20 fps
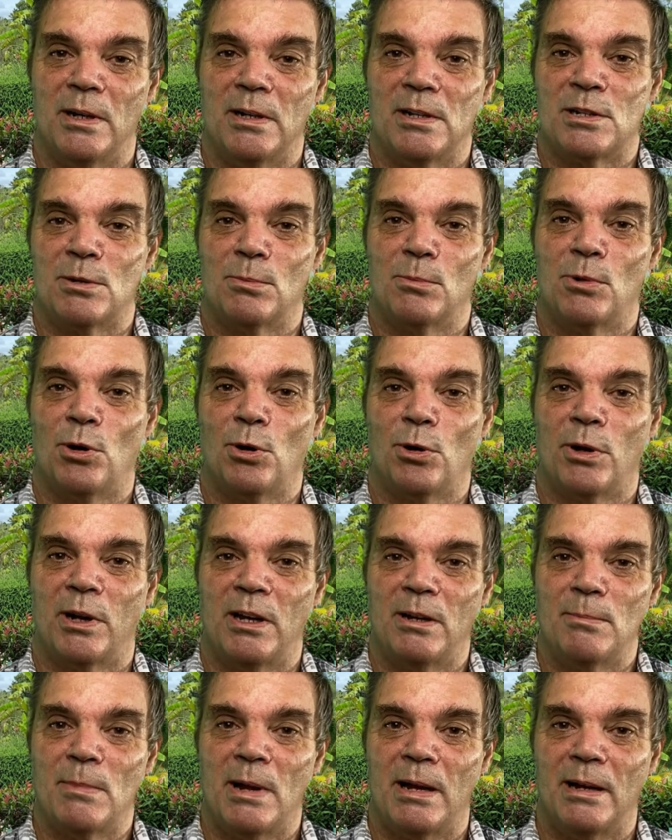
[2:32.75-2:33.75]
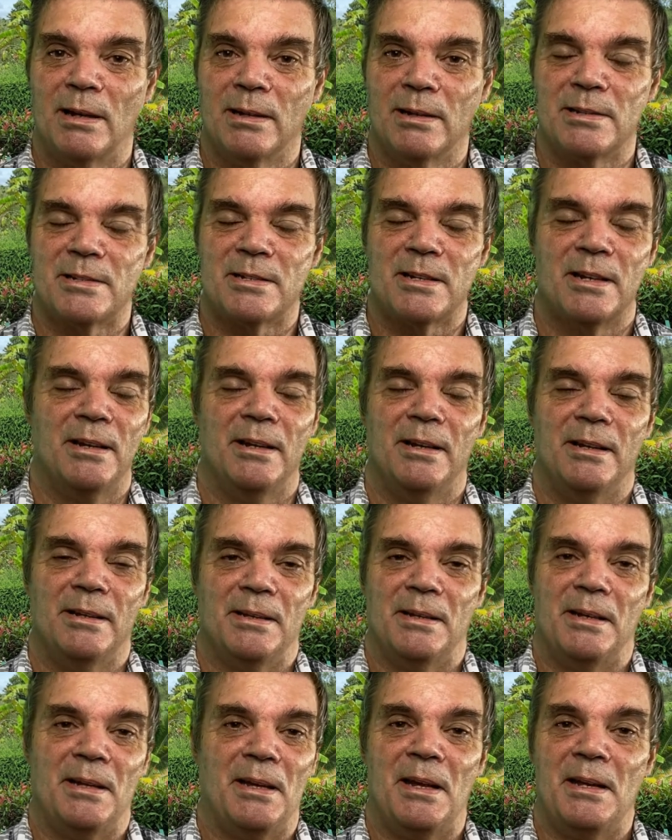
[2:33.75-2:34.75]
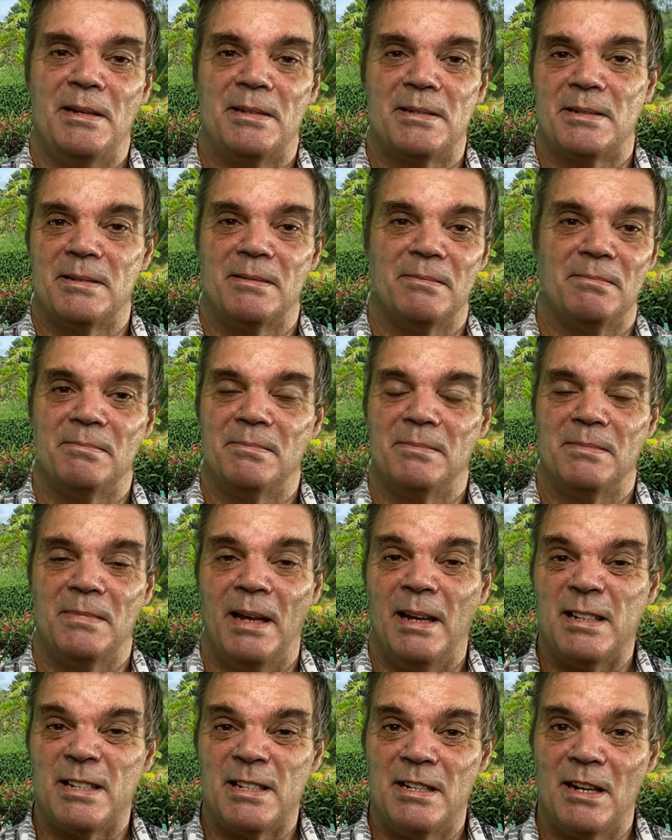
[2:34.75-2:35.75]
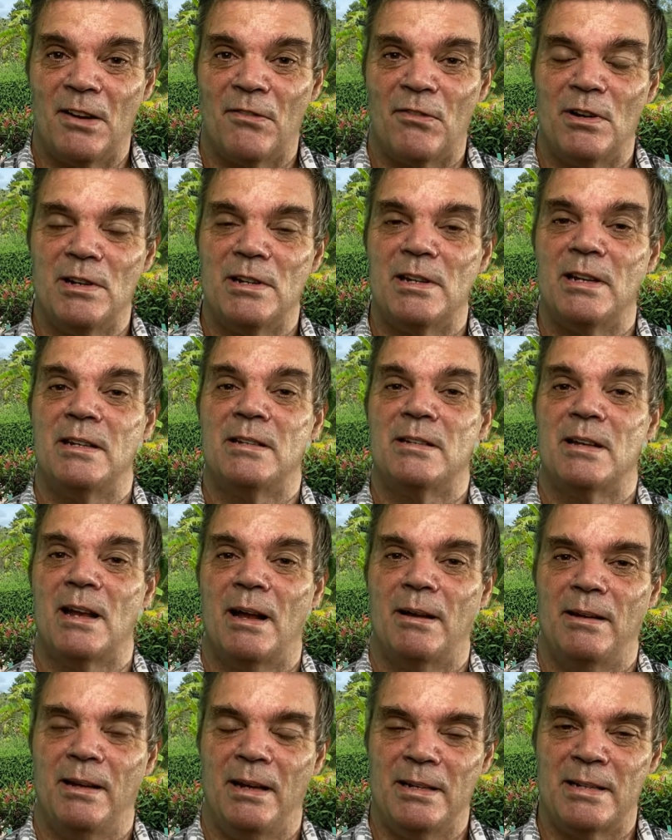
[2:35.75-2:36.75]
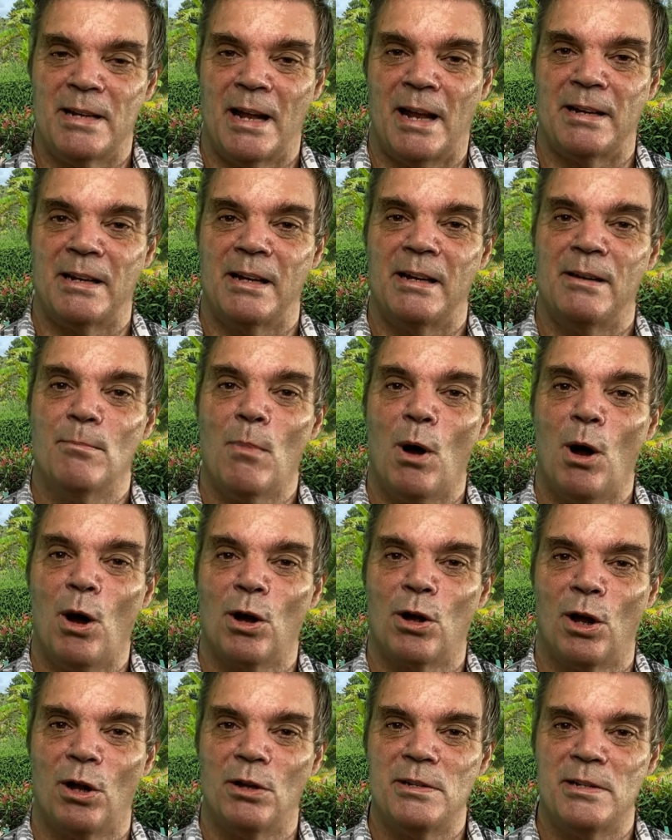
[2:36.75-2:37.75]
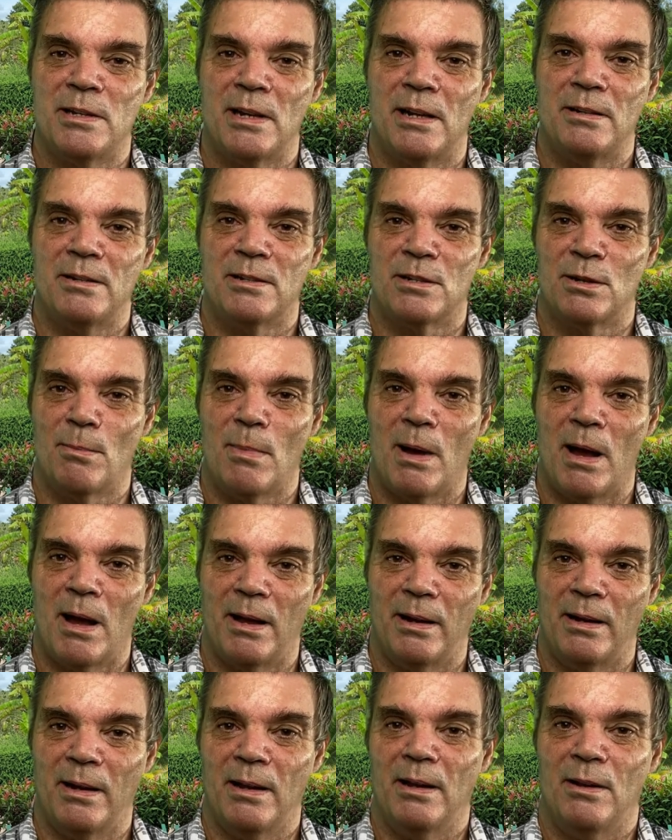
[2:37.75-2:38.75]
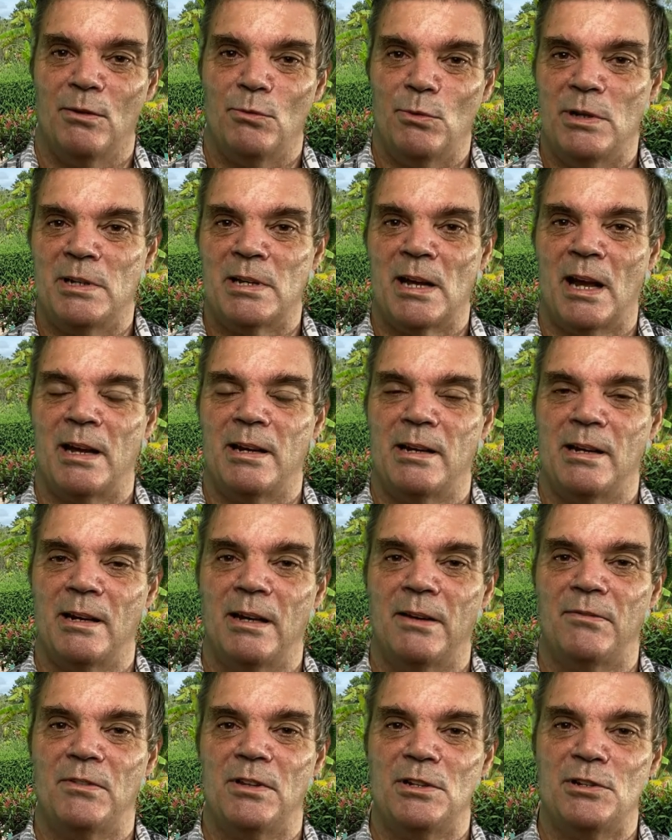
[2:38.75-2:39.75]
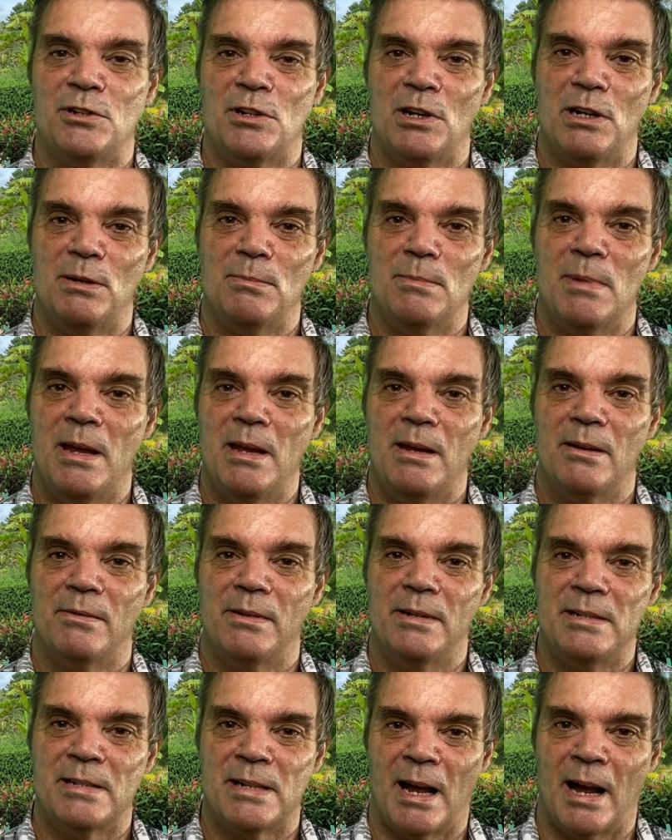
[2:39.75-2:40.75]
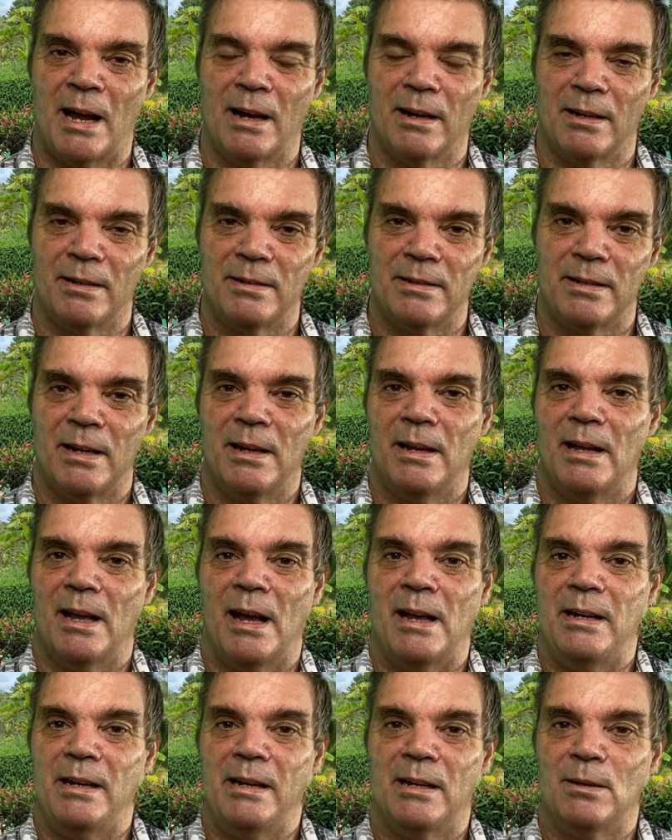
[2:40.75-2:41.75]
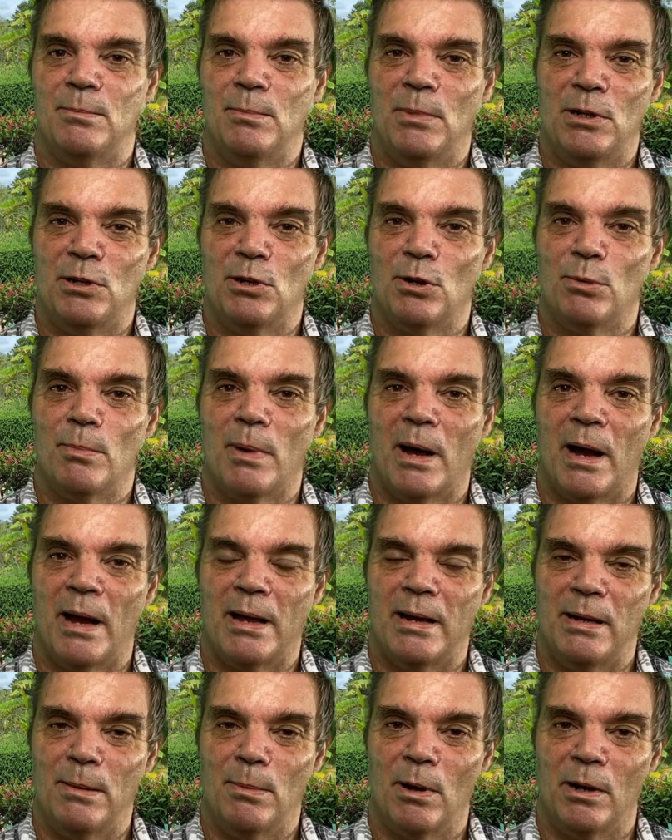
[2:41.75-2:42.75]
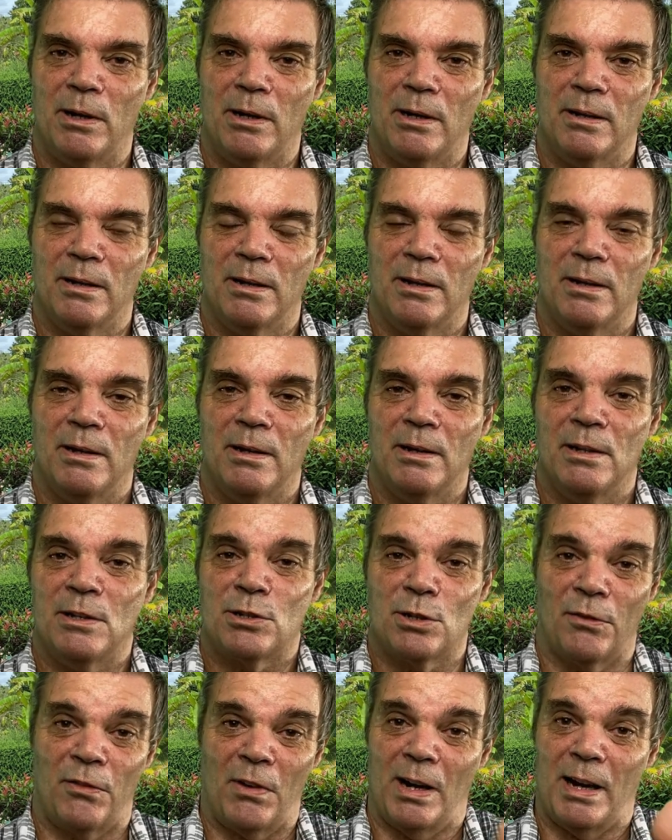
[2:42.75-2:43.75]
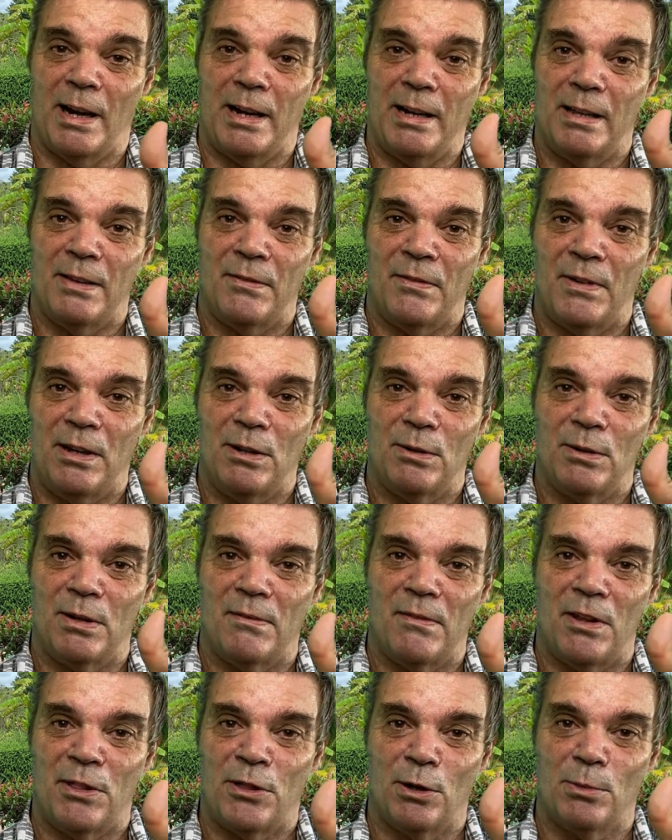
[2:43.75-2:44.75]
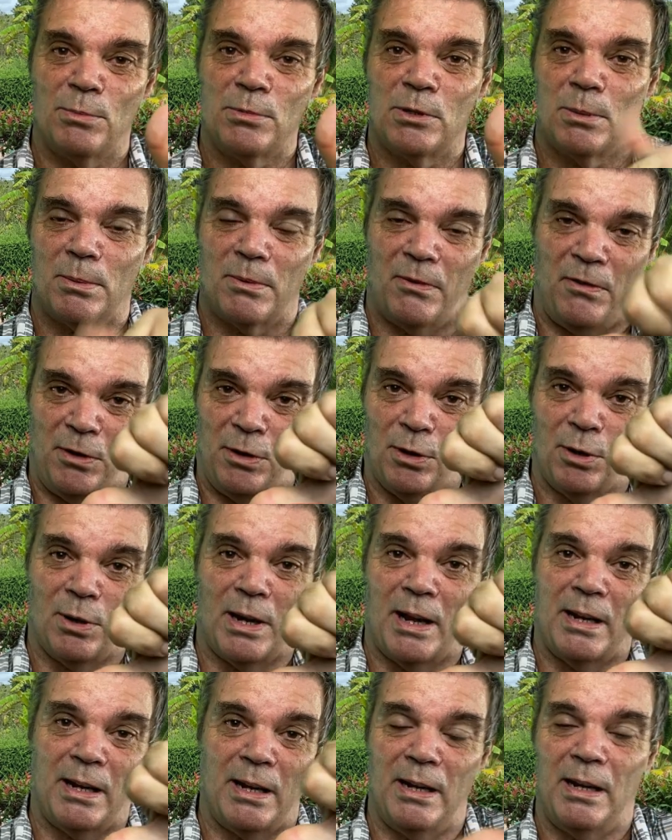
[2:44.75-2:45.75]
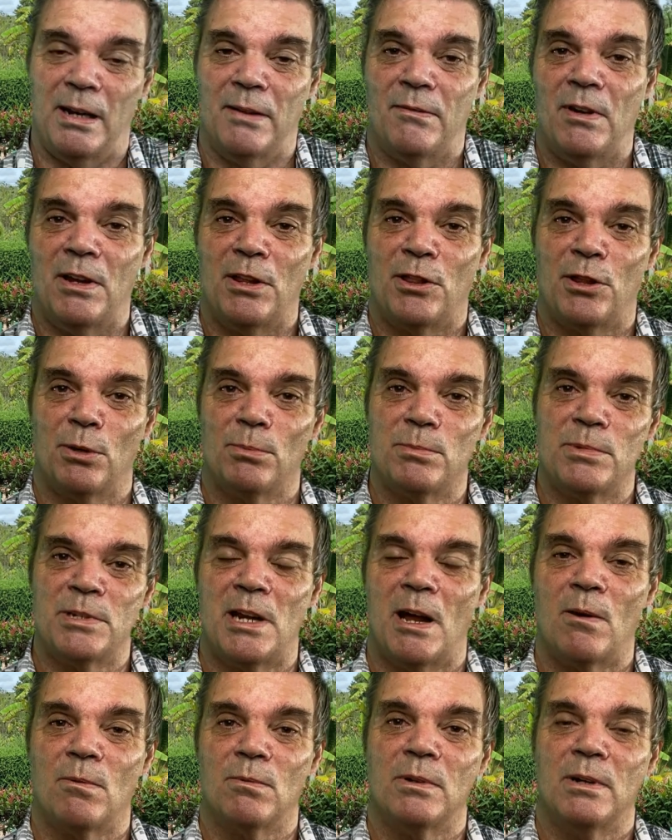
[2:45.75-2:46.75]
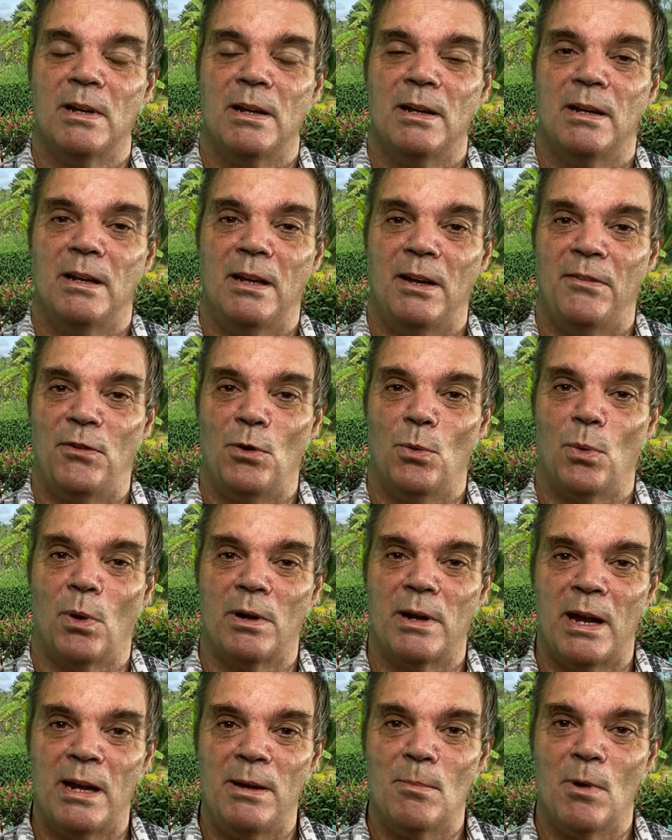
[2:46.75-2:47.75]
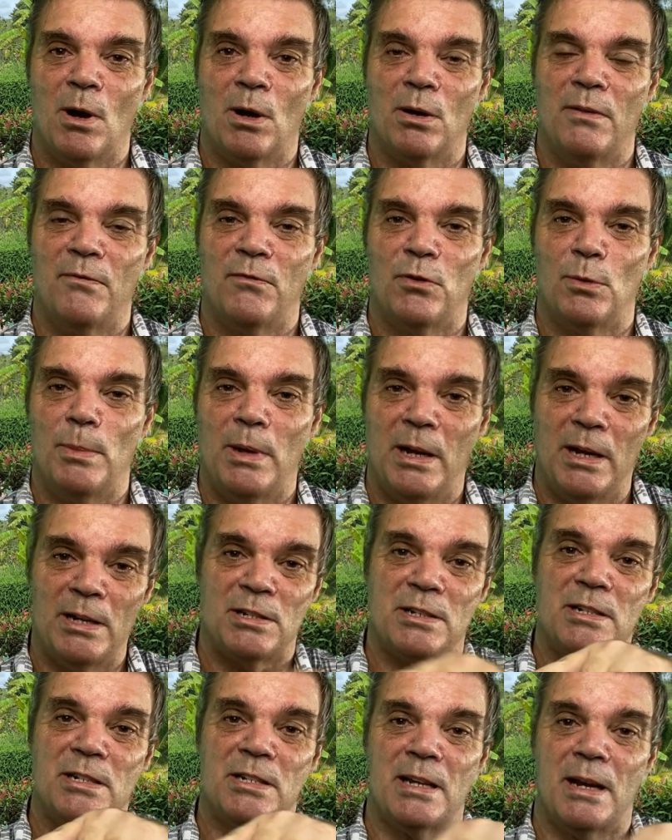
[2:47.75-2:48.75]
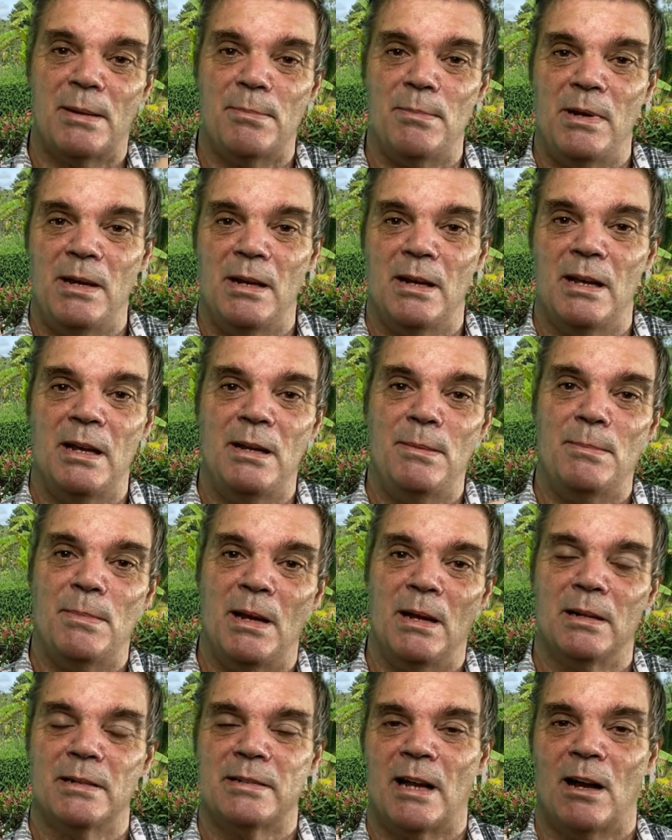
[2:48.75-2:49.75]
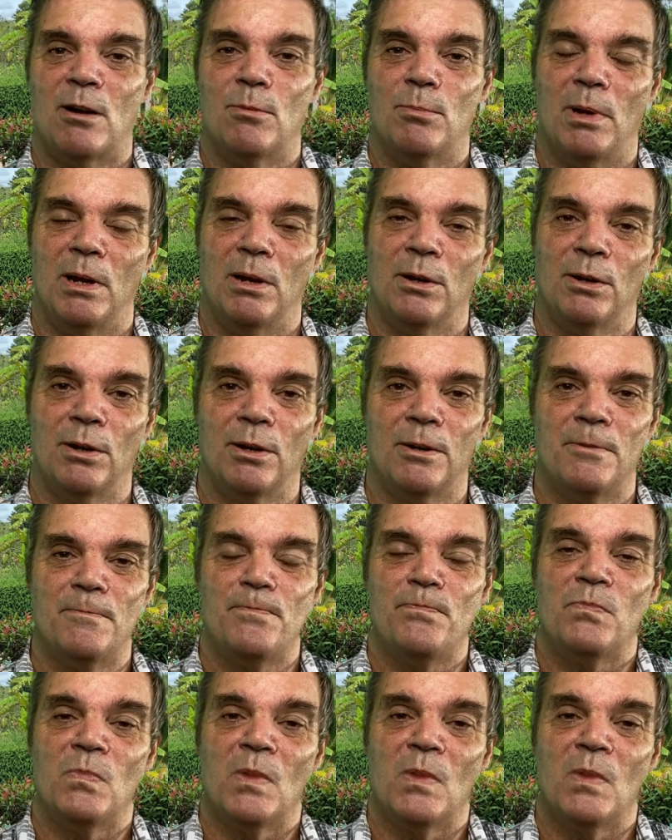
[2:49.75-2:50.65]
it. Some cooking meals, it's different. It's adding more content to my Retired and Living the Dream here in Thailand, and it can be done by anybody. So if you like the video, give it a thumbs up. If you don't like it, give it a thumbs down. If you want any more information, send me an email down below.